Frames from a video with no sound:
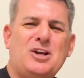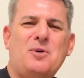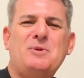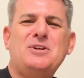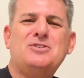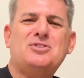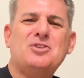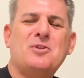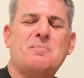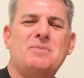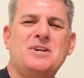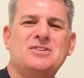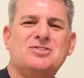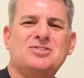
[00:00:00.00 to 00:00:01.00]
come into the
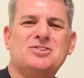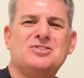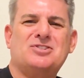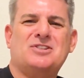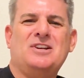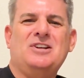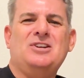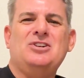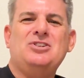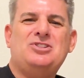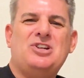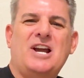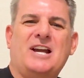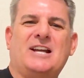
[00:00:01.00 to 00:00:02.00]
business,
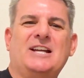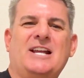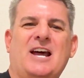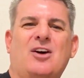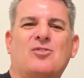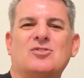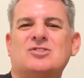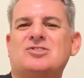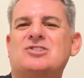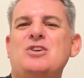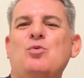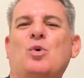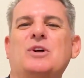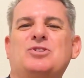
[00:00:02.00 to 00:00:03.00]
check it out,
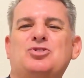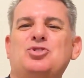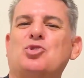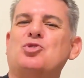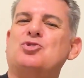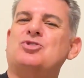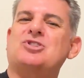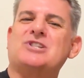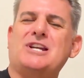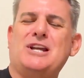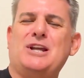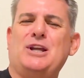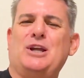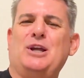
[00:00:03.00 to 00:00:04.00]
see what you're
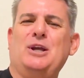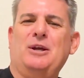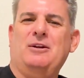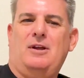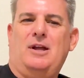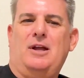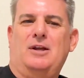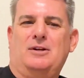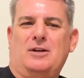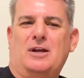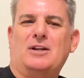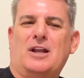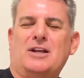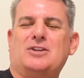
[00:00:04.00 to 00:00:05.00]
seeing, and
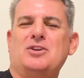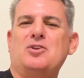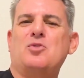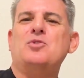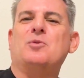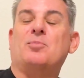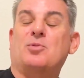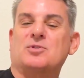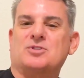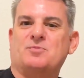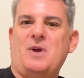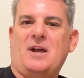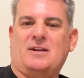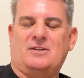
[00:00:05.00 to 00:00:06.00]
I'd like to know your
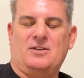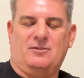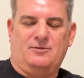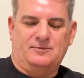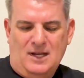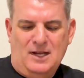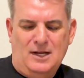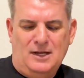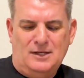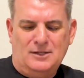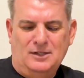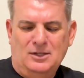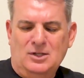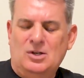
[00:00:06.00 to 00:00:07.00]
perspective.
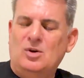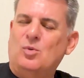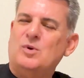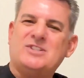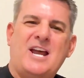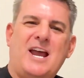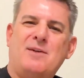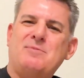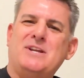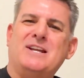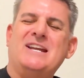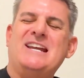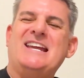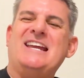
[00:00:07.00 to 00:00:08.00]
And what's
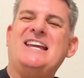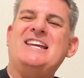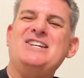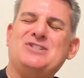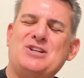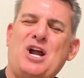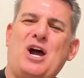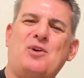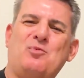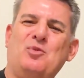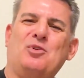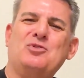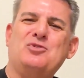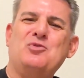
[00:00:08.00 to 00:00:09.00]
happening, he's not
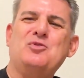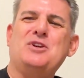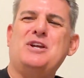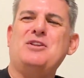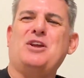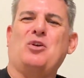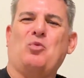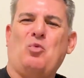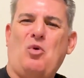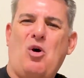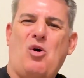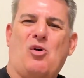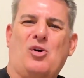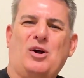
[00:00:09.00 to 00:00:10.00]
really doing anything
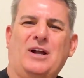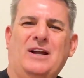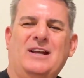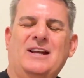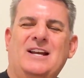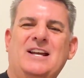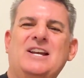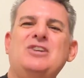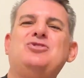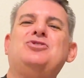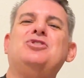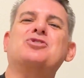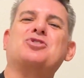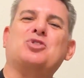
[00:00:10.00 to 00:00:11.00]
wrong. He's
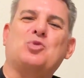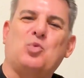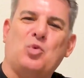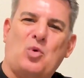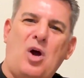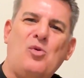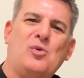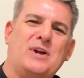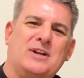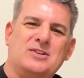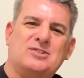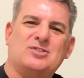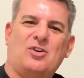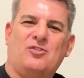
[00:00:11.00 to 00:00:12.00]
just growing
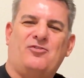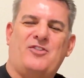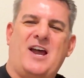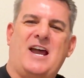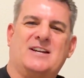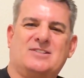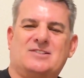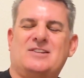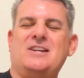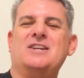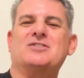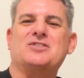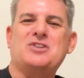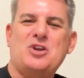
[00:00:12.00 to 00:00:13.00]
so fast.
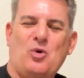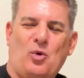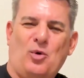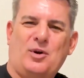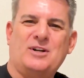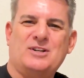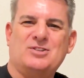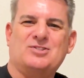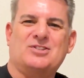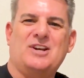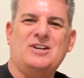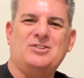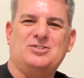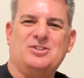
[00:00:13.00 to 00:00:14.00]
It's the
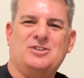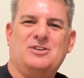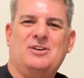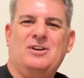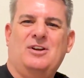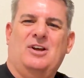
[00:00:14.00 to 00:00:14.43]
organization